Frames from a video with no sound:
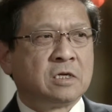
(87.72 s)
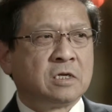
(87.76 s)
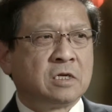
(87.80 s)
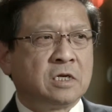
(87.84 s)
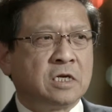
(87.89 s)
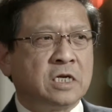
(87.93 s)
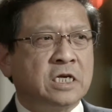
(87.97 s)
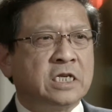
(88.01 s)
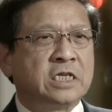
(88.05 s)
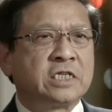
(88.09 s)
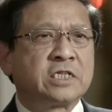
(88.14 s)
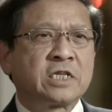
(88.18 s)

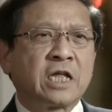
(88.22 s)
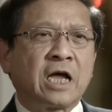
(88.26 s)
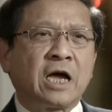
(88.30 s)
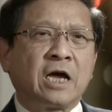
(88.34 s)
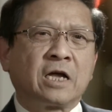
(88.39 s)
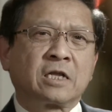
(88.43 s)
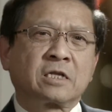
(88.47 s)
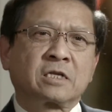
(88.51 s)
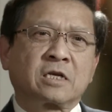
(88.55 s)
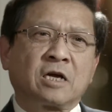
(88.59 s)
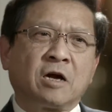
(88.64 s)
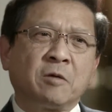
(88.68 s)
is
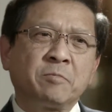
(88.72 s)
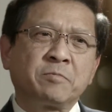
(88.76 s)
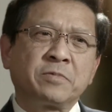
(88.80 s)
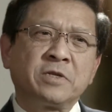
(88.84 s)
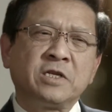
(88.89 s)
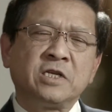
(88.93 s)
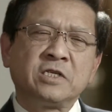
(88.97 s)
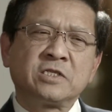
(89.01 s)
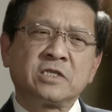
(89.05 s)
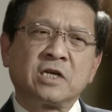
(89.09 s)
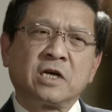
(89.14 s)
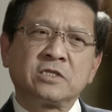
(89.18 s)
that
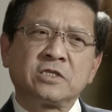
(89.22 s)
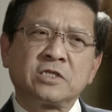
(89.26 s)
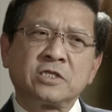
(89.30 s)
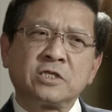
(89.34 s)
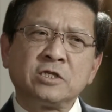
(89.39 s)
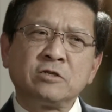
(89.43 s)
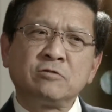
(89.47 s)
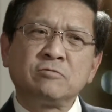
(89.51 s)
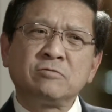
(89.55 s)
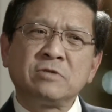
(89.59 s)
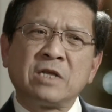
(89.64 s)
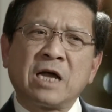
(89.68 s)
companies are
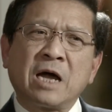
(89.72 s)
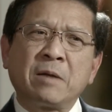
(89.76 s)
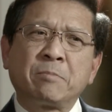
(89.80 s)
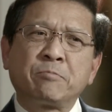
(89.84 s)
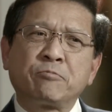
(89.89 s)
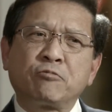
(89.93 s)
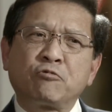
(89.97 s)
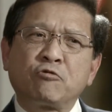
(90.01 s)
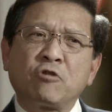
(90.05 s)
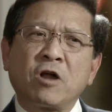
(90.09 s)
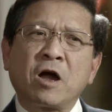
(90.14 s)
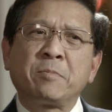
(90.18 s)
still not
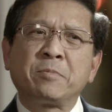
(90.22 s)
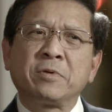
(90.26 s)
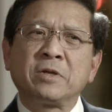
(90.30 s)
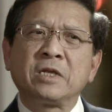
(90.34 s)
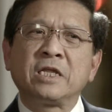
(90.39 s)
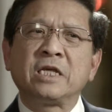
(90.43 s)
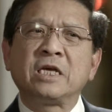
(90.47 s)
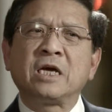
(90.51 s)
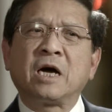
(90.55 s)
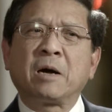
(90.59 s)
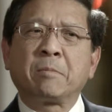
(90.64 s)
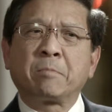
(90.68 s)

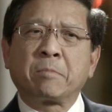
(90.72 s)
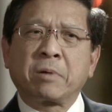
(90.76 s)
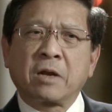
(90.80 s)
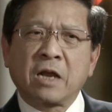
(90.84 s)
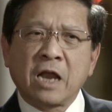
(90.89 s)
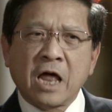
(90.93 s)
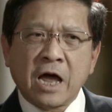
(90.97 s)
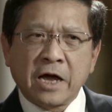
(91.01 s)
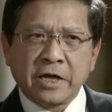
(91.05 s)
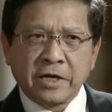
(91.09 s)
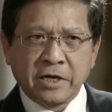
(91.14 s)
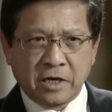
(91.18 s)
properly
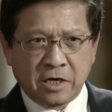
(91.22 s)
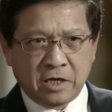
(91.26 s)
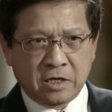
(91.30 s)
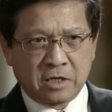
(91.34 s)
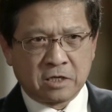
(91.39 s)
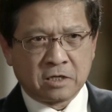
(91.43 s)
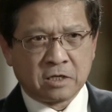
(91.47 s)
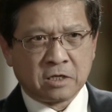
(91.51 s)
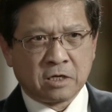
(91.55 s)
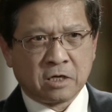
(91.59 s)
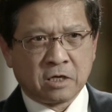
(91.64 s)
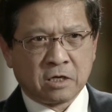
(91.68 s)
applying
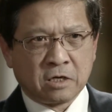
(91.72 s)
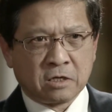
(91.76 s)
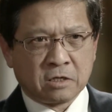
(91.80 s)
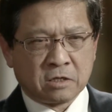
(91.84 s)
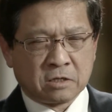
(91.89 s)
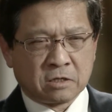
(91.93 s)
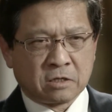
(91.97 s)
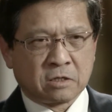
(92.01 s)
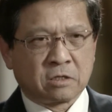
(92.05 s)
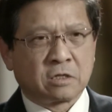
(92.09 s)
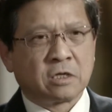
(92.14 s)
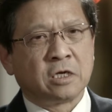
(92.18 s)

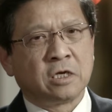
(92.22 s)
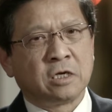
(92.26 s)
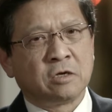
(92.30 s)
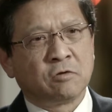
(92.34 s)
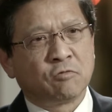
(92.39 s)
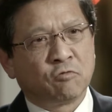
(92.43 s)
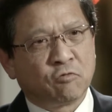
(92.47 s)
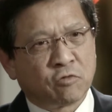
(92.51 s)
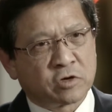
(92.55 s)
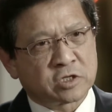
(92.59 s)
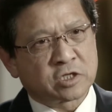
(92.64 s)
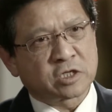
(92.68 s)
the
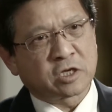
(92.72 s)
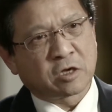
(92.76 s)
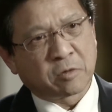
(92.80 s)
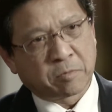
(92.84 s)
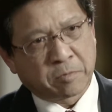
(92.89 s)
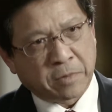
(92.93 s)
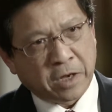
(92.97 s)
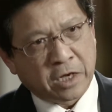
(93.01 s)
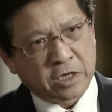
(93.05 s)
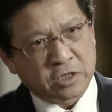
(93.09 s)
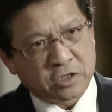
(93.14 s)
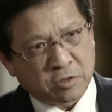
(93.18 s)

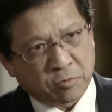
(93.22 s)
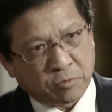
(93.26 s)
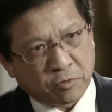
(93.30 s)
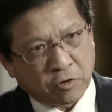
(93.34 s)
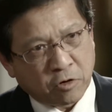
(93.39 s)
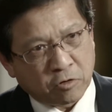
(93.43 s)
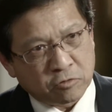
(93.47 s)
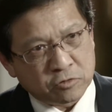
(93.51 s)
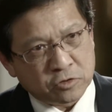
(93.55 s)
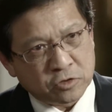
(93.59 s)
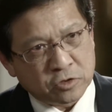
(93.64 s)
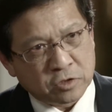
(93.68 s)
risk-based
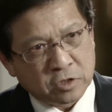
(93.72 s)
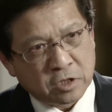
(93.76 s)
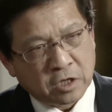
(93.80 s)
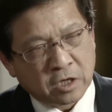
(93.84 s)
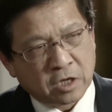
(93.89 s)
approach.